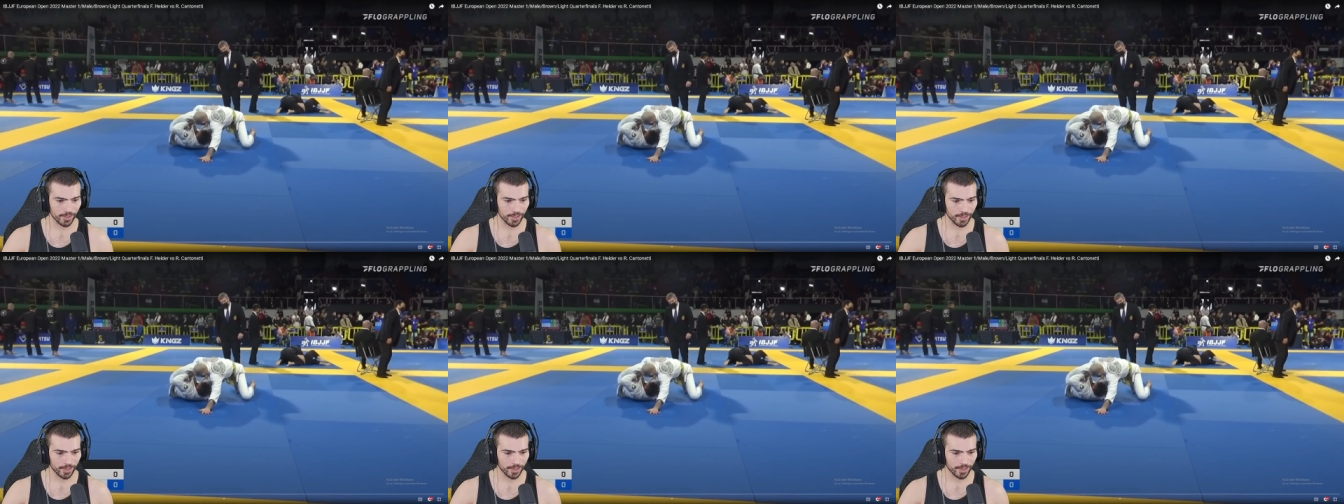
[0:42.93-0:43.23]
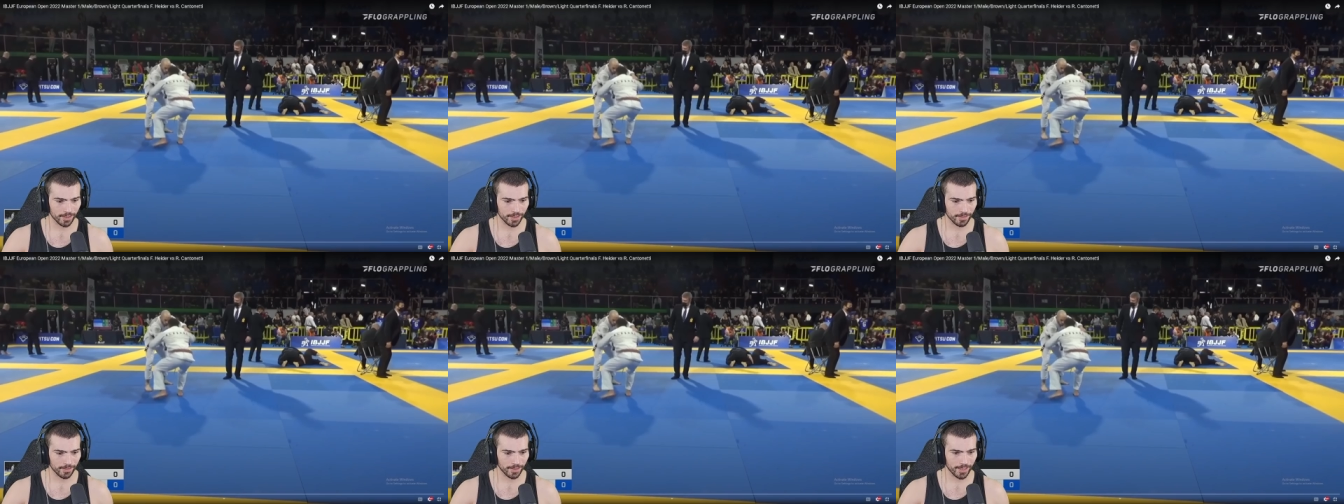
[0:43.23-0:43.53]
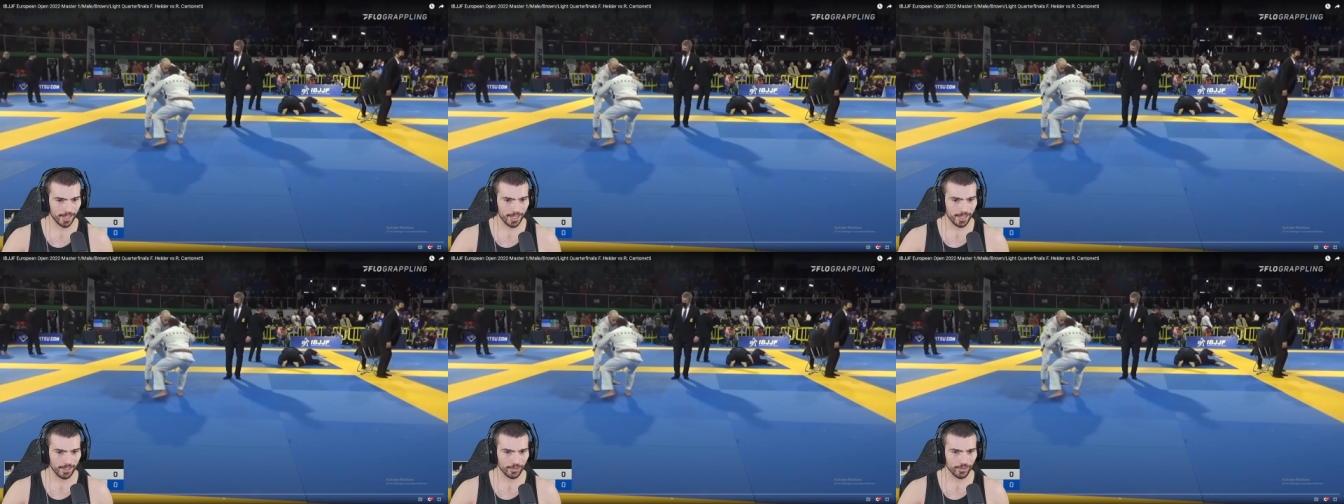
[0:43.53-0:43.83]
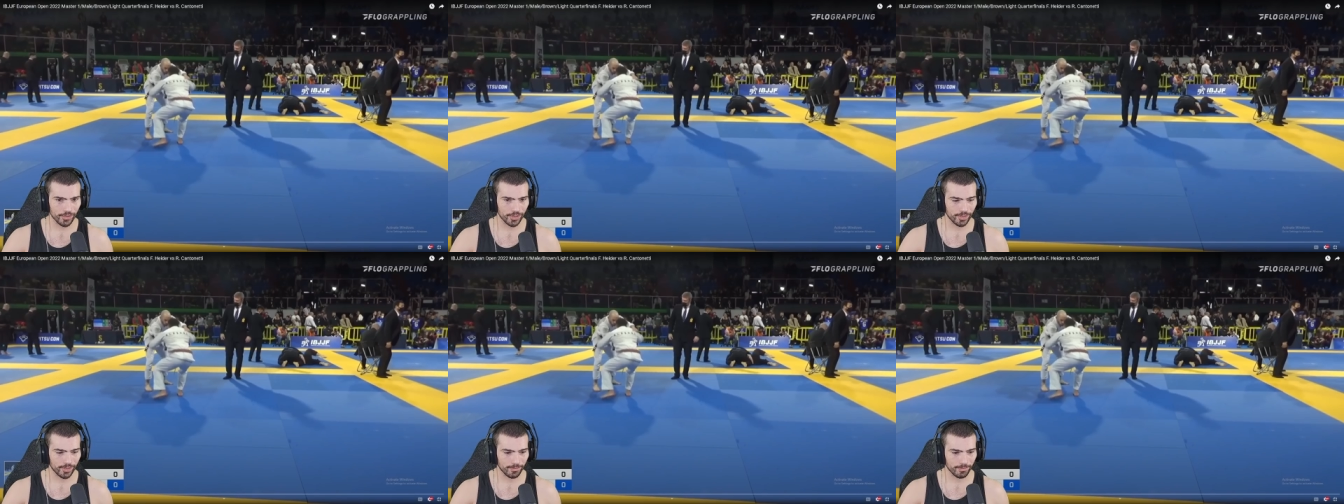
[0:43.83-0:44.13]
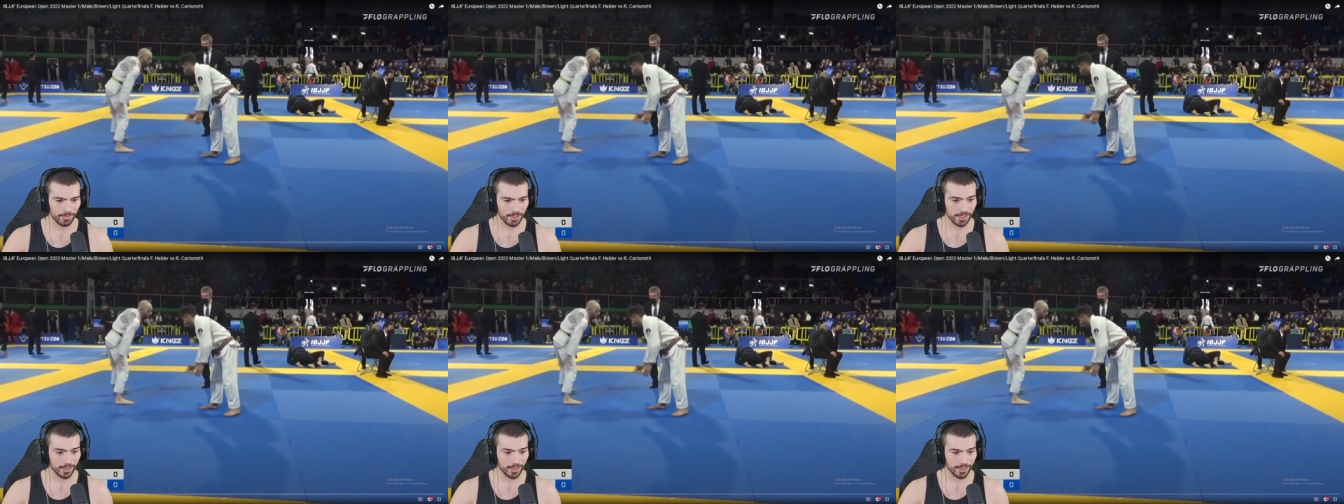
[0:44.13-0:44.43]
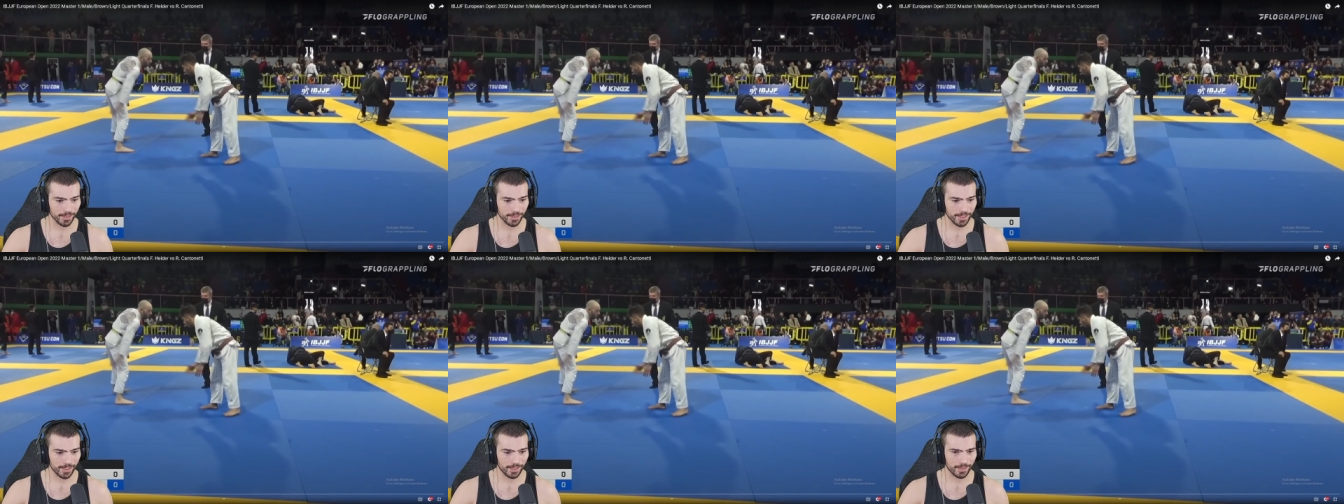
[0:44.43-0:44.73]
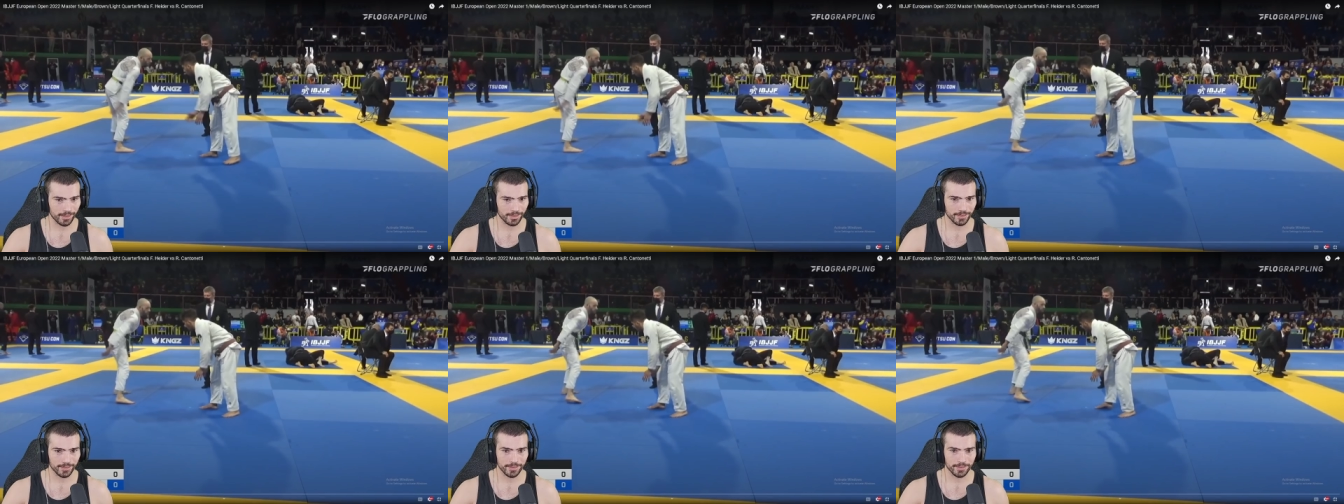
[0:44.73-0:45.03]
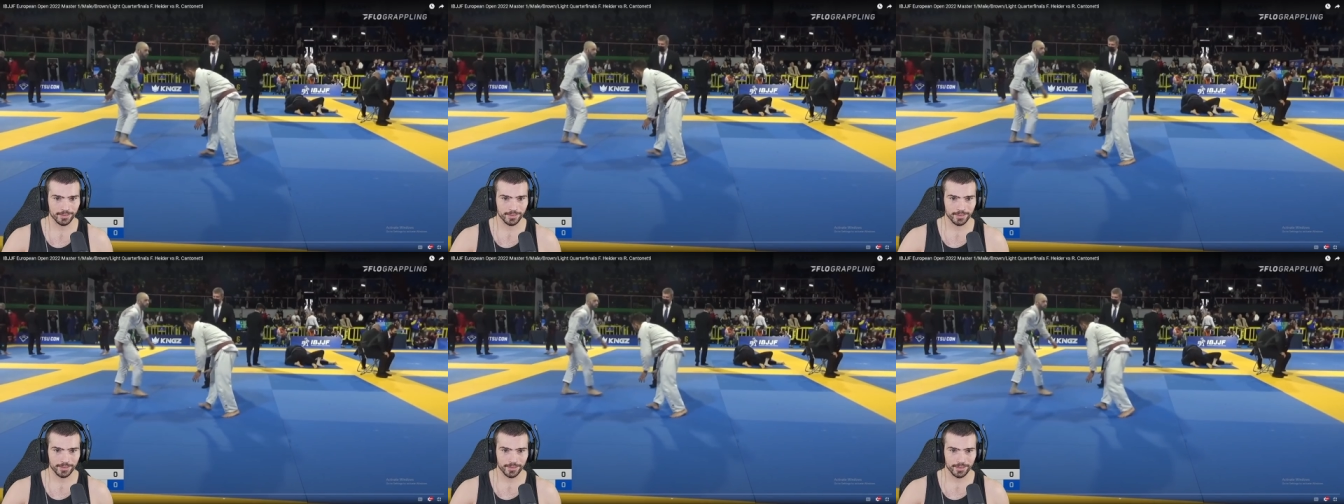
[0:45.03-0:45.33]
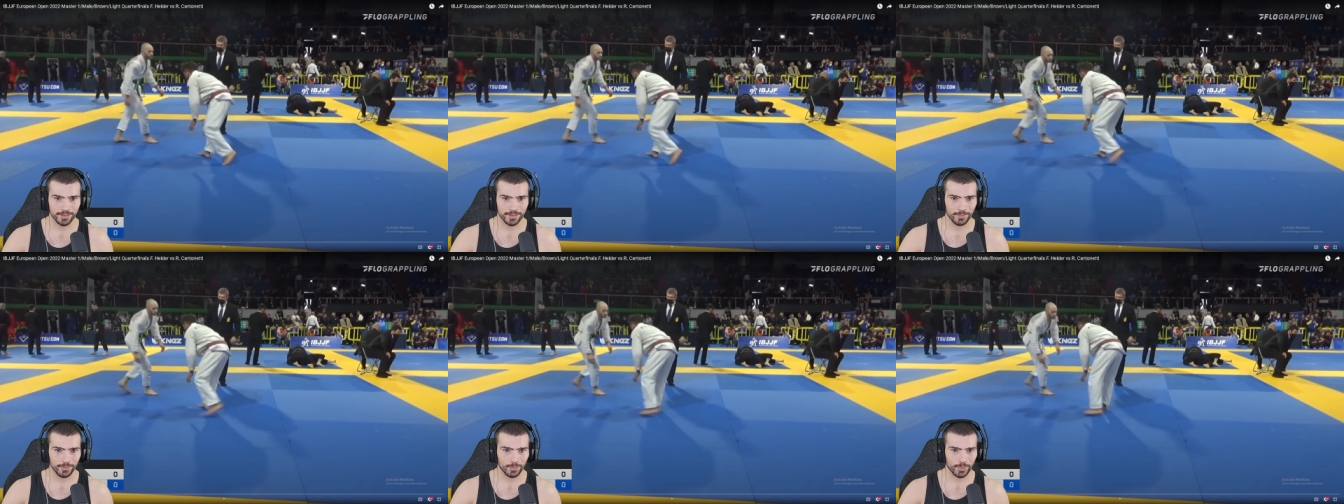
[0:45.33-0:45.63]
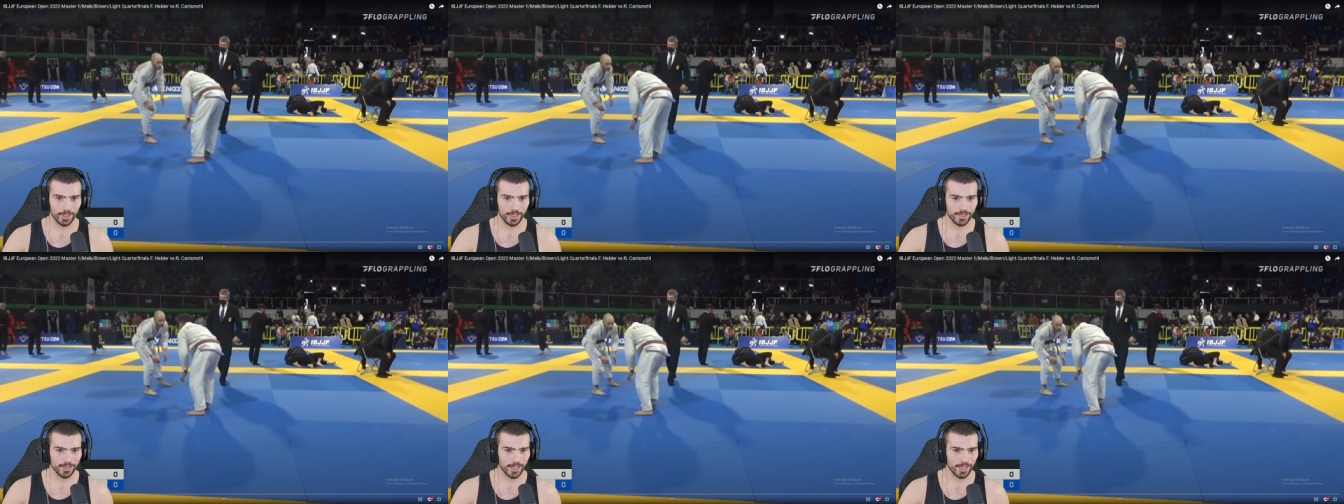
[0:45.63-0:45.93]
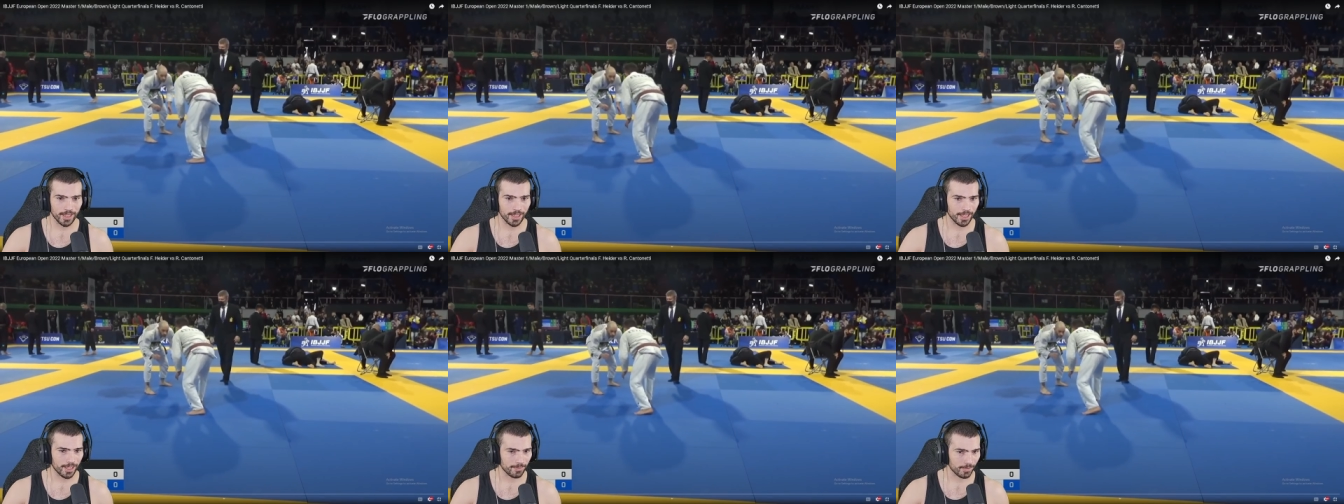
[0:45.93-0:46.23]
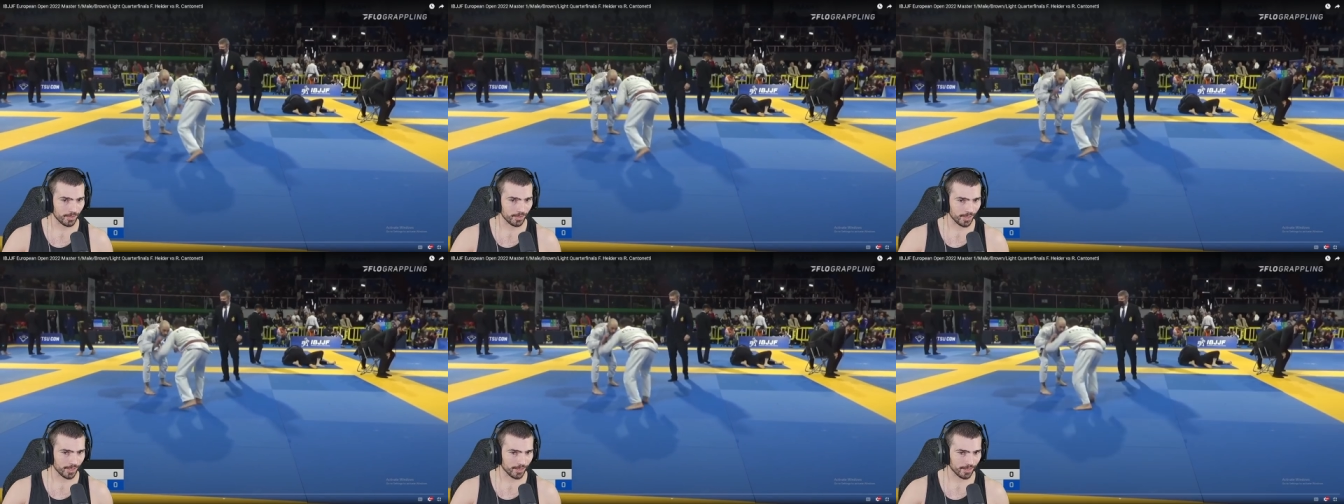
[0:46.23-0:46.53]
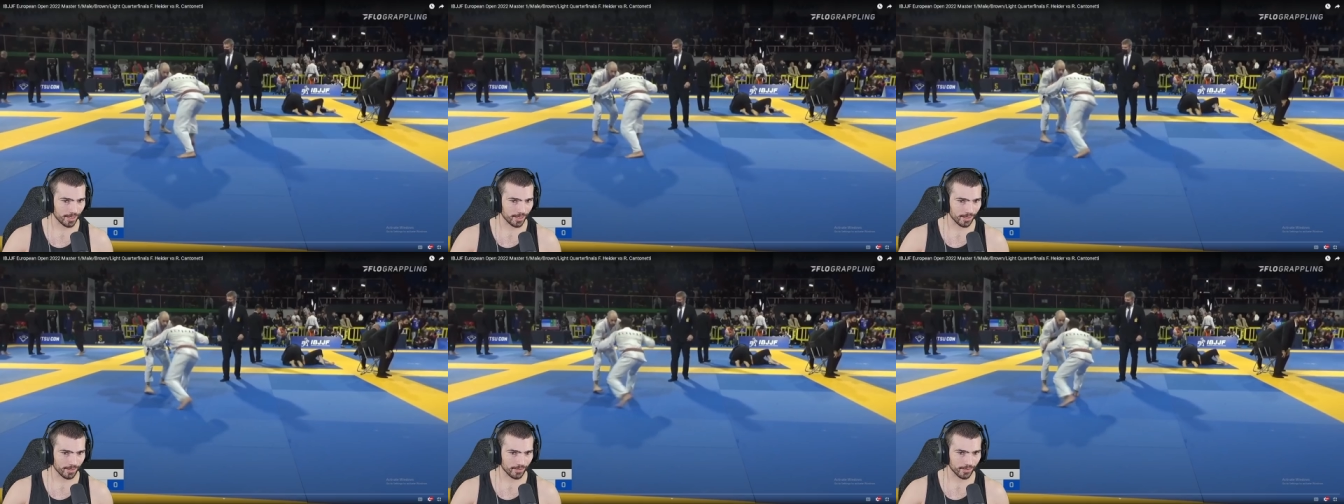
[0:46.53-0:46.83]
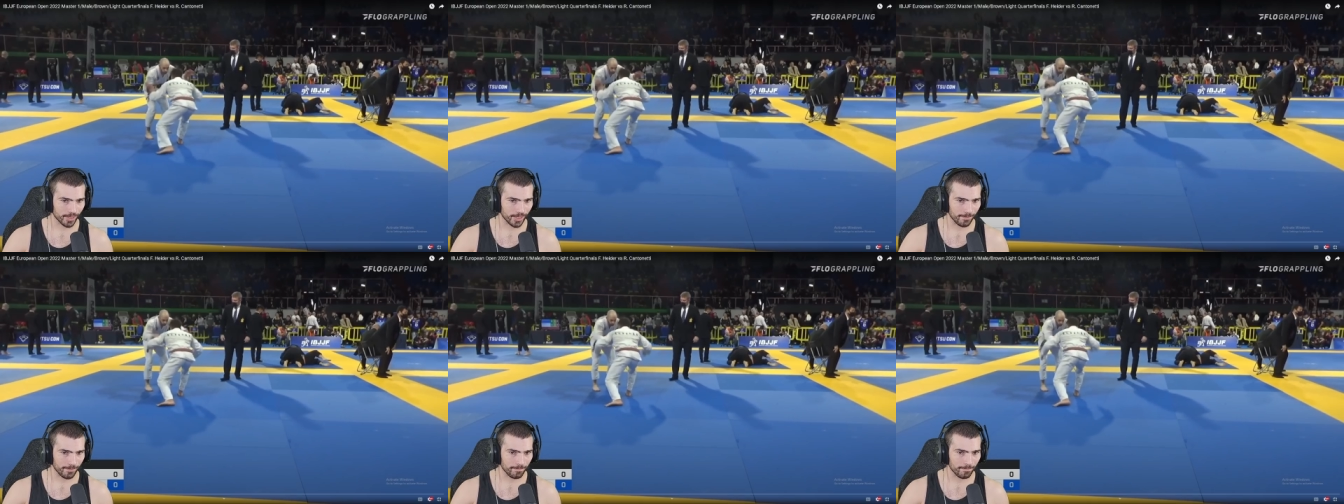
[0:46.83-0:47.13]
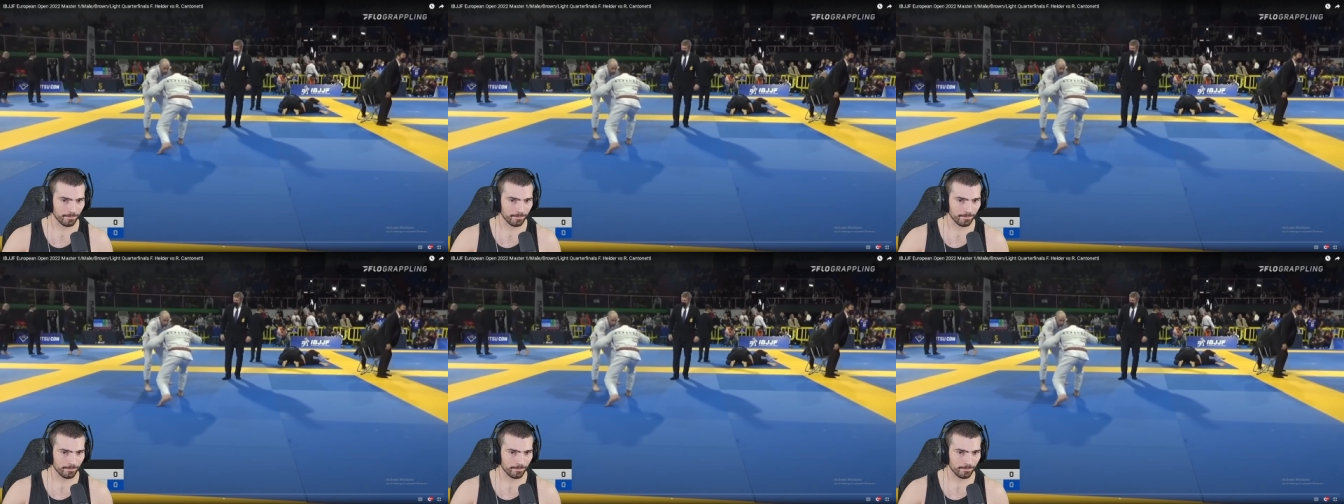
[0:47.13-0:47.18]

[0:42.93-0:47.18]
Uh, that shouldn't be like that. Why did that happen like that? Okay.